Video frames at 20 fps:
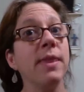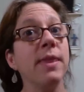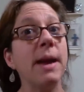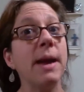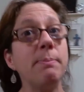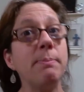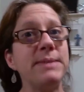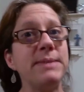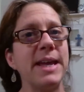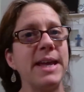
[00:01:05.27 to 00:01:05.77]
the
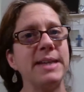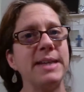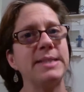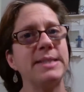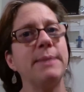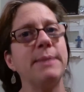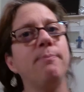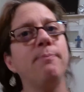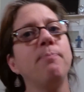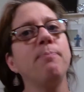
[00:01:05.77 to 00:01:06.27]

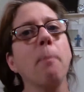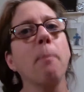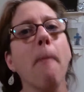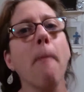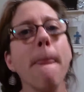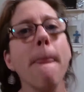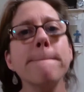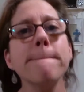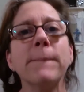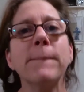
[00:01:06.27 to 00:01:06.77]
update.
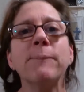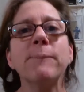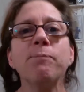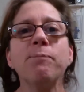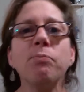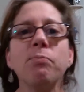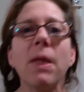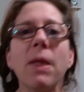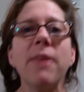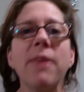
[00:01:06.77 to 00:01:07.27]

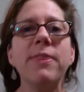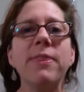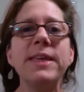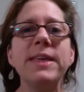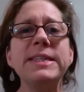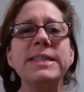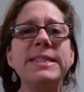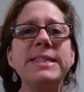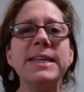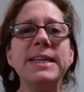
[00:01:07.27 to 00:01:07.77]

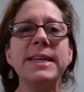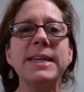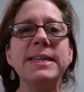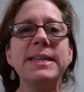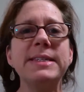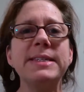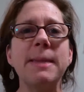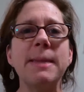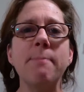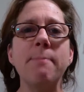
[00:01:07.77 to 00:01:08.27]
This
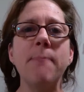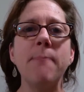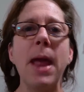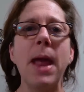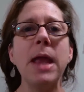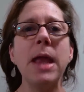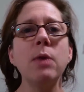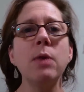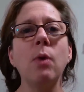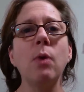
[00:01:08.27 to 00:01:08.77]
is
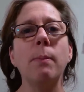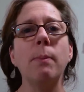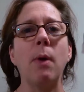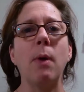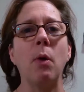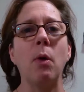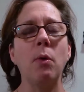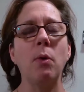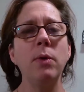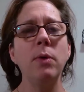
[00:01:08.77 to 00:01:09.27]
manual
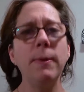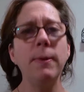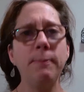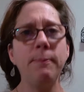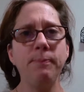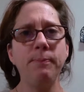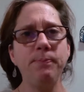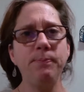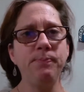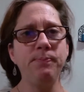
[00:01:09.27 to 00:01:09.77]
mode,
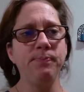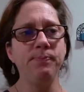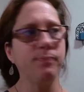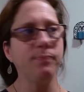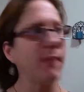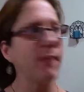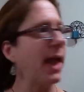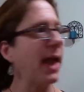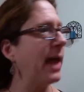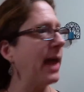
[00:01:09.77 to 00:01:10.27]

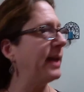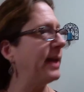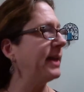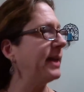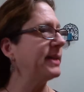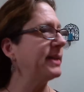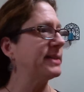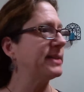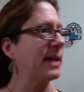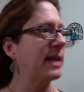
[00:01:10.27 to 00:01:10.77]
and
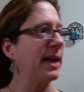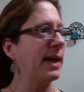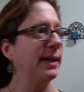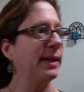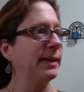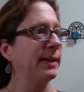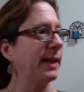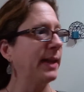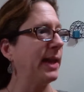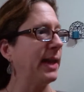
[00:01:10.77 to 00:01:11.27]
it is
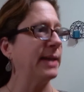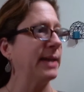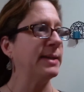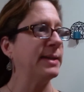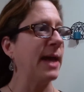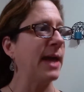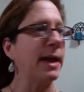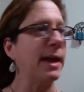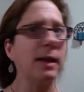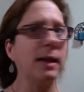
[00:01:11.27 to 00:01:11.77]
like
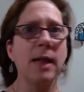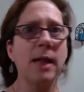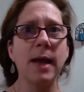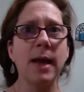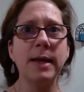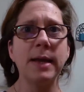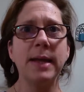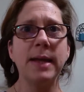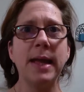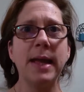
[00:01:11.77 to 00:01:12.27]
9
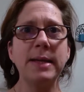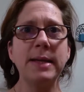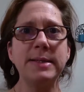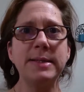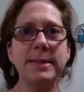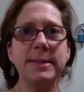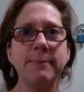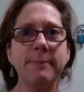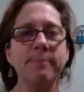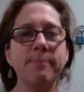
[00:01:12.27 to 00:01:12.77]
o'clock at
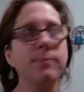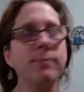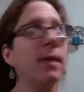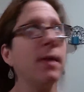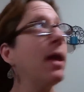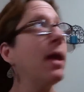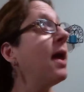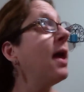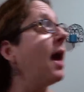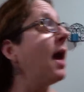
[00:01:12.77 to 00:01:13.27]
night.
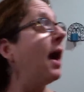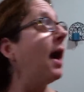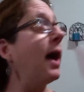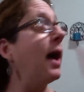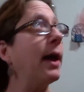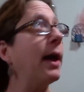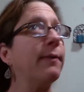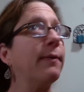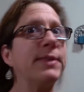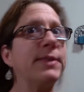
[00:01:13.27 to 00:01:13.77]
I
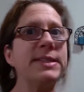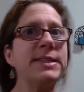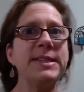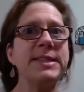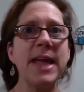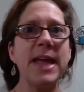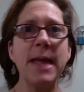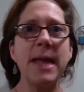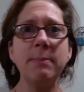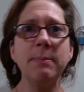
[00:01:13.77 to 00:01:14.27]
have the
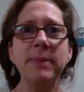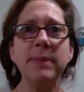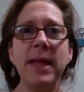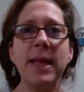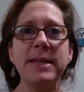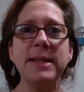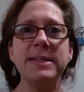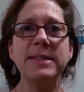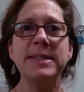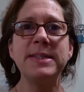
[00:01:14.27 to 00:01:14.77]
same
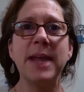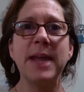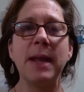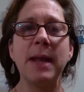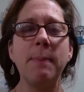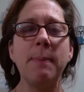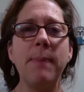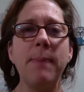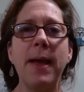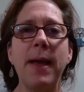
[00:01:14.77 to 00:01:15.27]
light
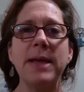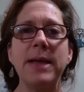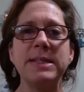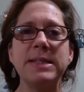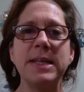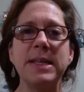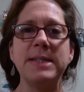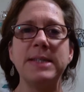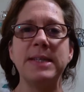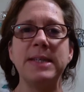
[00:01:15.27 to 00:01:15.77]
setup as
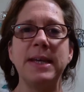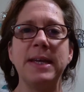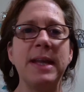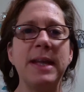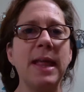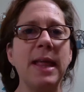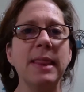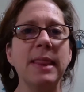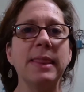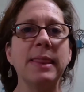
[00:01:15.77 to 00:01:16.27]
I
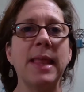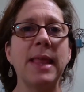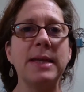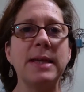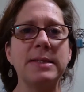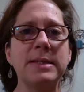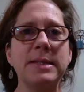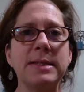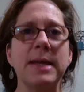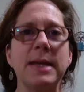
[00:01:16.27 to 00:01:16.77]
did
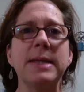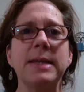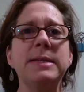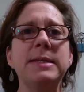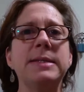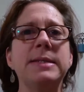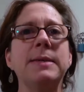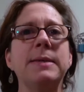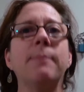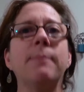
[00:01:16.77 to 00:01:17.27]
last
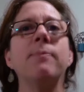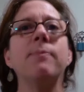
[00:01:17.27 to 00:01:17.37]
night,